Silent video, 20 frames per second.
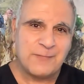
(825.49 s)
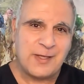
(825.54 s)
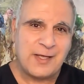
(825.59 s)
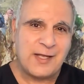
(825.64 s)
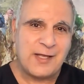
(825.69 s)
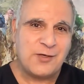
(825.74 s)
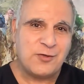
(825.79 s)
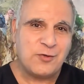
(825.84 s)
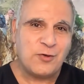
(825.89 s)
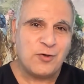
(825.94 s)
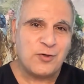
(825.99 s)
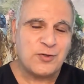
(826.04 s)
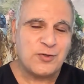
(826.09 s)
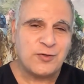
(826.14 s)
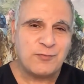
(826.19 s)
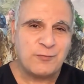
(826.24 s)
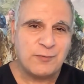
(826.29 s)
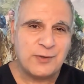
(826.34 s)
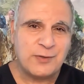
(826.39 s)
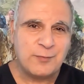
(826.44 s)
And you
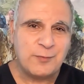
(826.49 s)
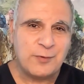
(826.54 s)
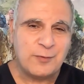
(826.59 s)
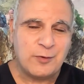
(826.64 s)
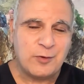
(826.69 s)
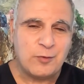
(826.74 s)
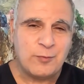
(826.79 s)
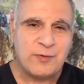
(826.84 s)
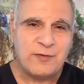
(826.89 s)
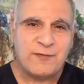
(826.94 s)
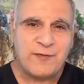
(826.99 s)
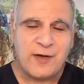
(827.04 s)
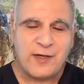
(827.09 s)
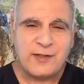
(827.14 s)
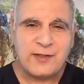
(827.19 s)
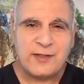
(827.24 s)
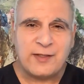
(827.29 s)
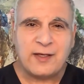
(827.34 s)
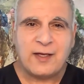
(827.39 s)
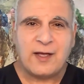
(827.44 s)
also you'll be
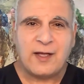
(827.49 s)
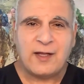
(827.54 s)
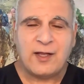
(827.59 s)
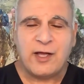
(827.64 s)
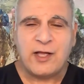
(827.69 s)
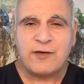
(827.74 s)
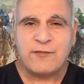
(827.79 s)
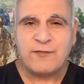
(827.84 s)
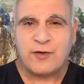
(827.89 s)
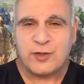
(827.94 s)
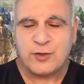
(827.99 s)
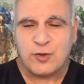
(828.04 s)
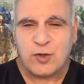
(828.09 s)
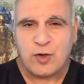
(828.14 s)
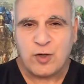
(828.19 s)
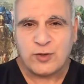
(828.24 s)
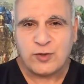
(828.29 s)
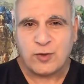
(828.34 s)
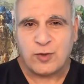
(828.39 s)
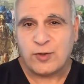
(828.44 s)
finding a lot of our
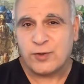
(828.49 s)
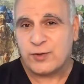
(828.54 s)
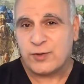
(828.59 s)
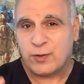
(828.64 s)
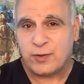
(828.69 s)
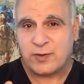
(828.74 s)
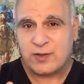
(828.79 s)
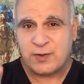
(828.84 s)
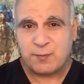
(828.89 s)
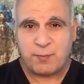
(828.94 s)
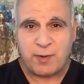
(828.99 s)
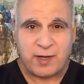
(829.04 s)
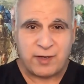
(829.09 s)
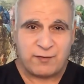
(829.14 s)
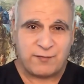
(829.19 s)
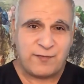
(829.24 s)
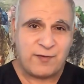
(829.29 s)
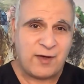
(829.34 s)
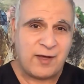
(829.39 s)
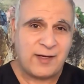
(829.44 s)
talks also on
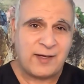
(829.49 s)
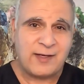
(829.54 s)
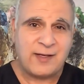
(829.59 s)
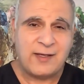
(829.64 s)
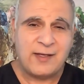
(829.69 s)
Spotify.